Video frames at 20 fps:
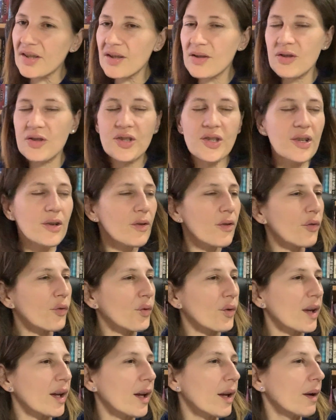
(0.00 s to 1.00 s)

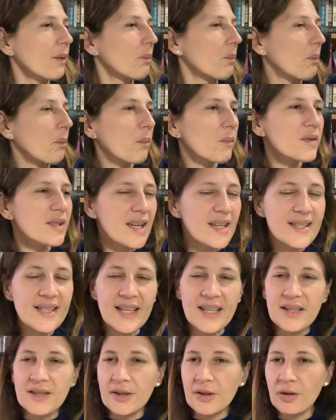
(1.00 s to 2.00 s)
2-3 days
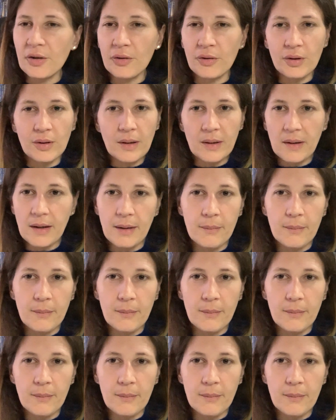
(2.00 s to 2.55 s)
later, or